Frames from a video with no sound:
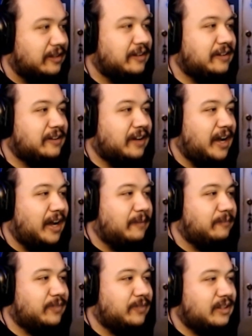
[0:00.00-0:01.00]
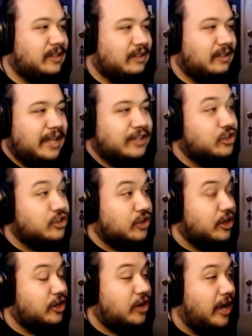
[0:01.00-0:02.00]
Mm. Um, it's just
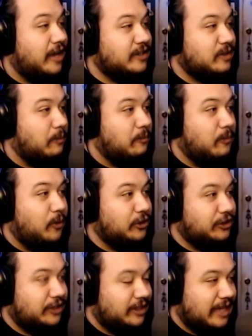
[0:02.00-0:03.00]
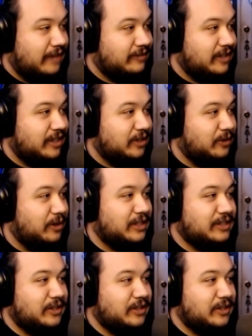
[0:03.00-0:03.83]
going to cause more shit to have to deal with.